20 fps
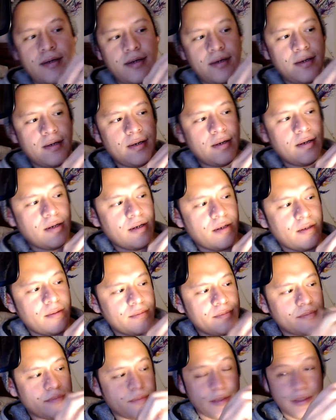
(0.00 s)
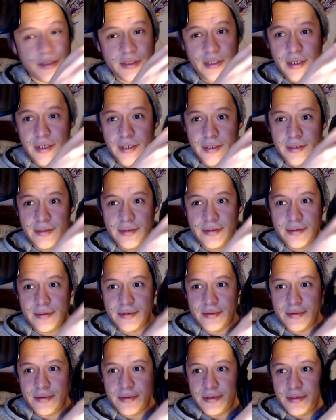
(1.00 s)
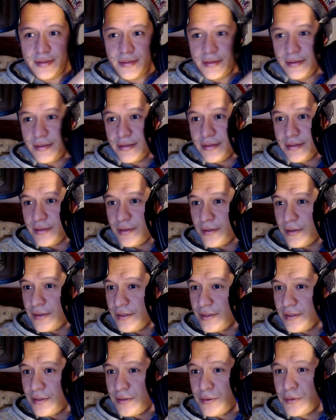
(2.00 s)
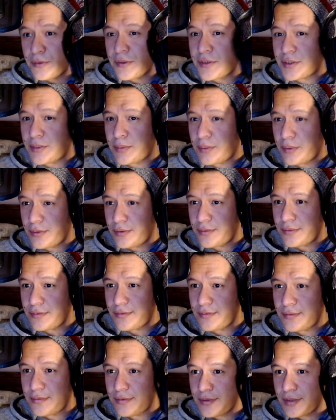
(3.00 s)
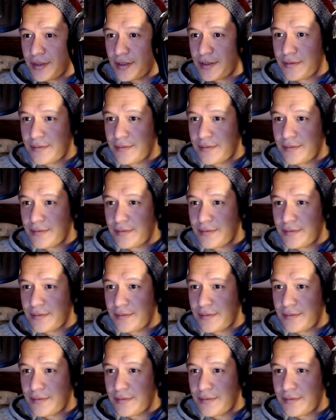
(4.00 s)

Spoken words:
the side, it's hardly noticeable, okay?